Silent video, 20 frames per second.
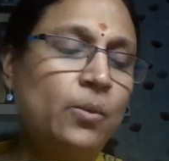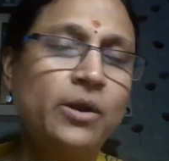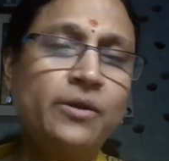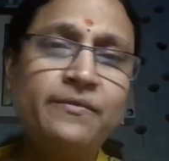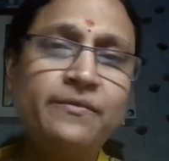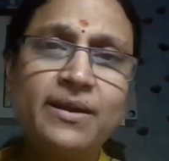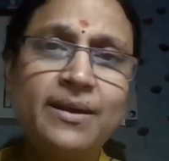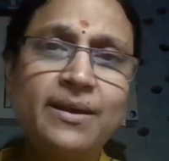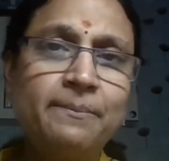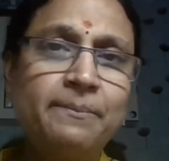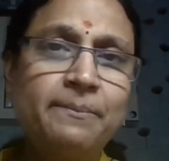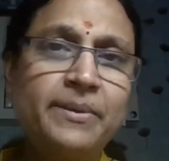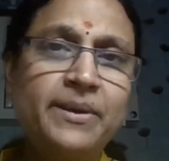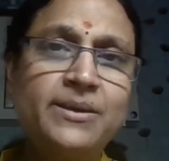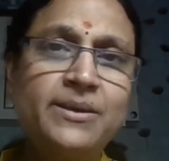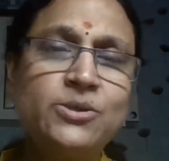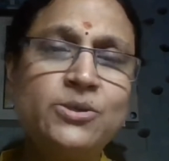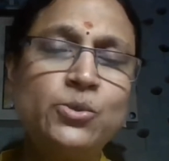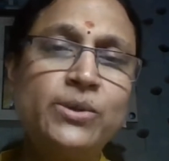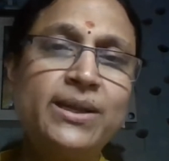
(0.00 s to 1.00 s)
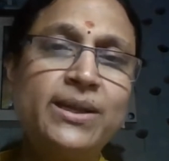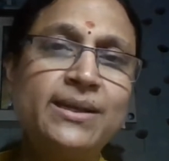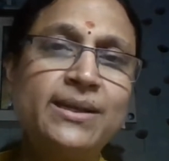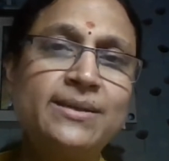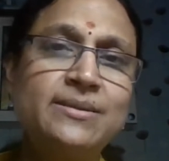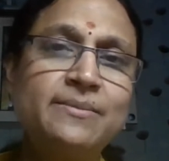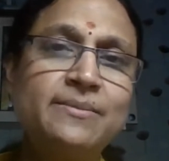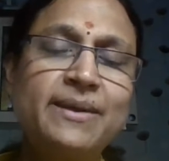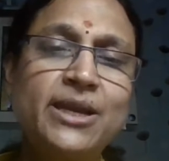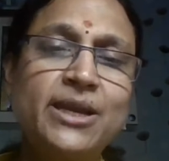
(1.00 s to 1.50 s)
One of the companies who
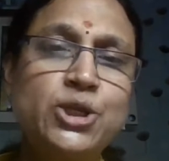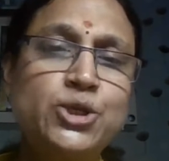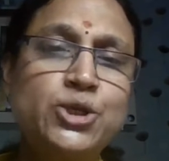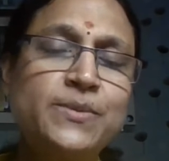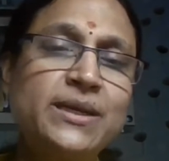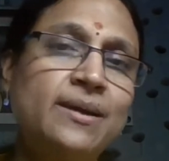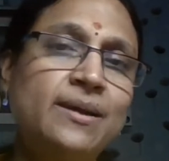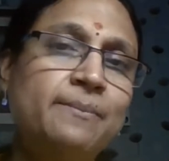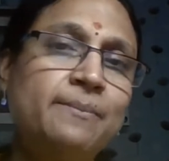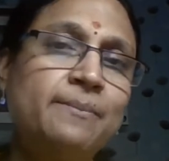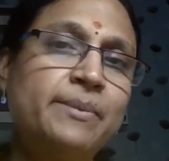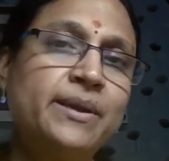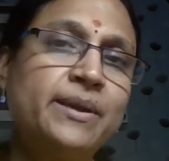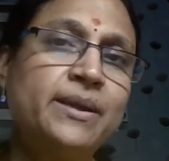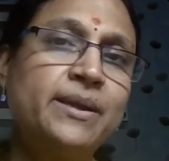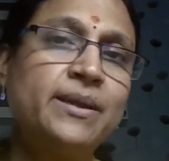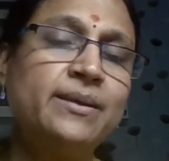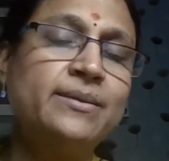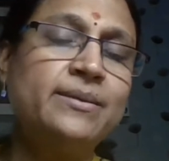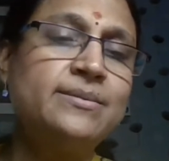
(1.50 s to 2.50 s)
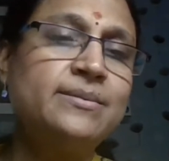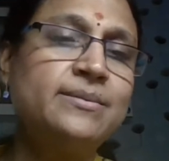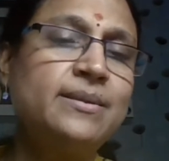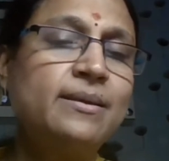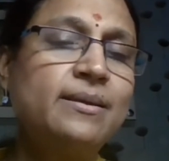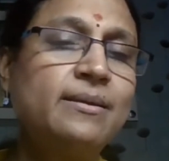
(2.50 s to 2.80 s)
does the management company is